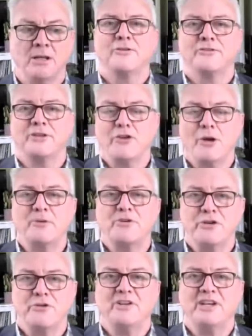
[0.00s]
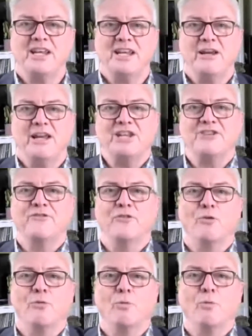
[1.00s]
So the opportunity here is
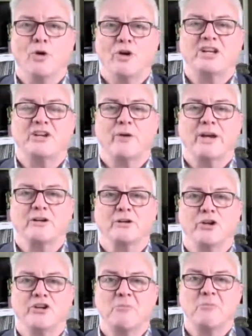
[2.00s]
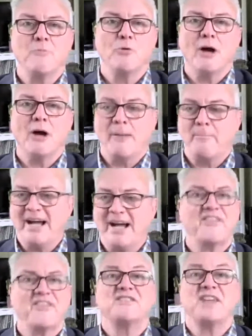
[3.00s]
for work integrated learning to be more a part
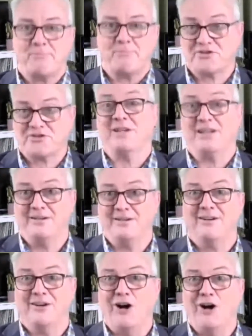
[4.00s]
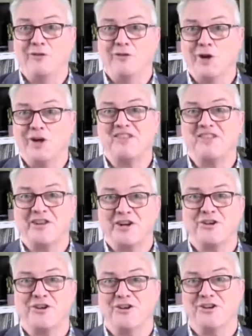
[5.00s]
of the tapestry of the learning that
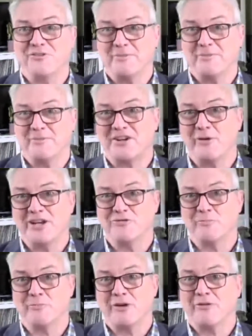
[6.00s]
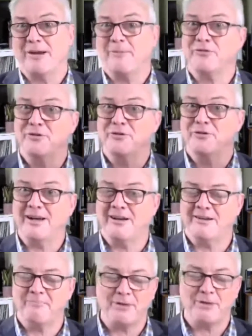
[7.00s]
occurs from an undergraduate program through
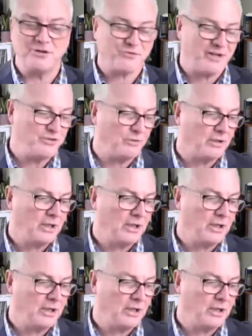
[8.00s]
postgraduate.